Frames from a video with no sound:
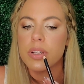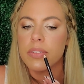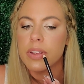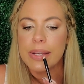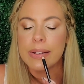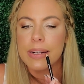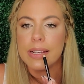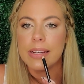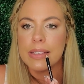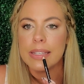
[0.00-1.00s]
of it,
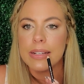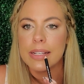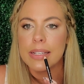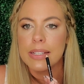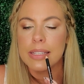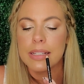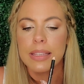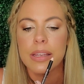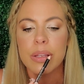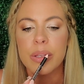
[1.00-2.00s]
right up to it, just like
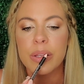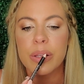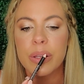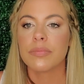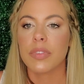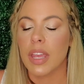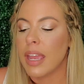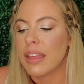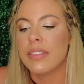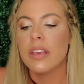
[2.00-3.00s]
that. Okay,
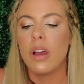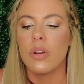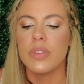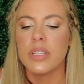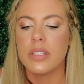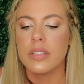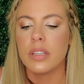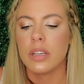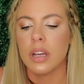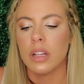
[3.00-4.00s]
and then, oh, this is
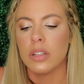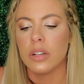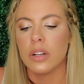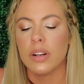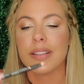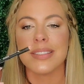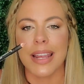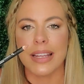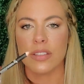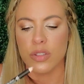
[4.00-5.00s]
the color
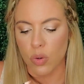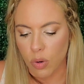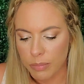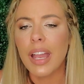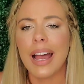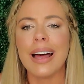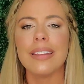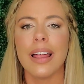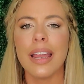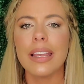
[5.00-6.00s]
Sandstorm. I
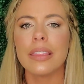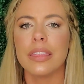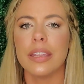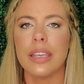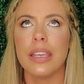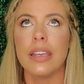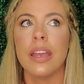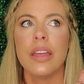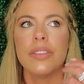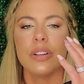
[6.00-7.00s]
like
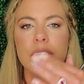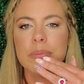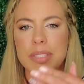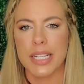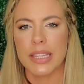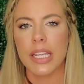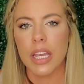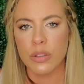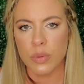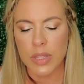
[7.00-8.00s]
their lipstick that
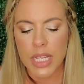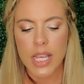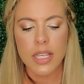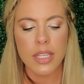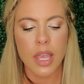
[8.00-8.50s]
goes with this,